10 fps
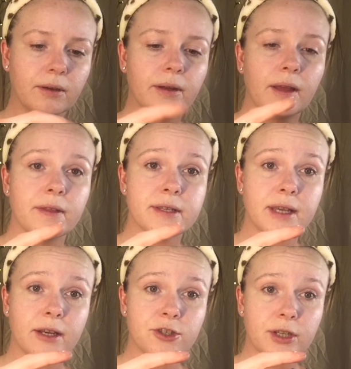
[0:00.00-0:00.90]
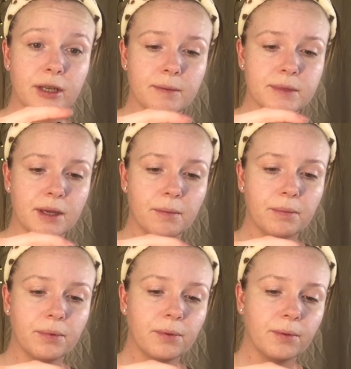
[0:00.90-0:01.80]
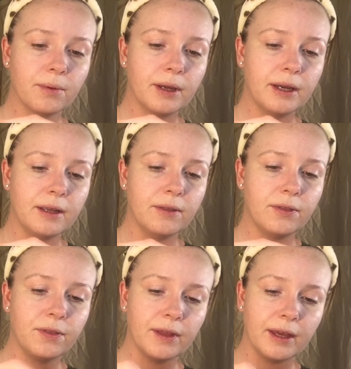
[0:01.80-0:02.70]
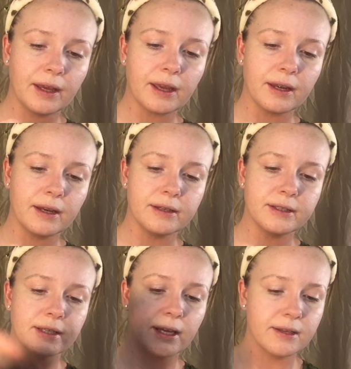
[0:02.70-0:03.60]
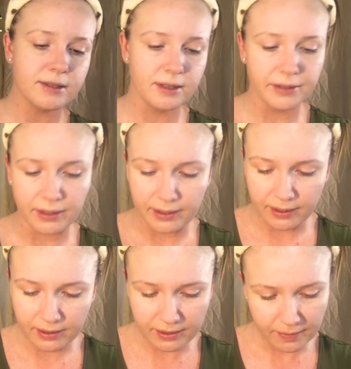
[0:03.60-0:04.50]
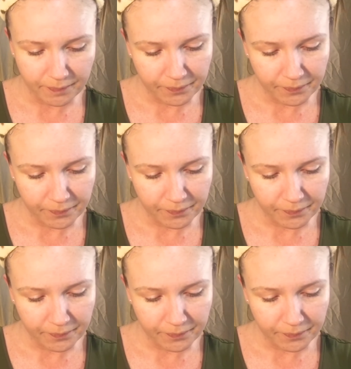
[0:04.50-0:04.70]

Okay, this actually comes out pretty thick, and it does look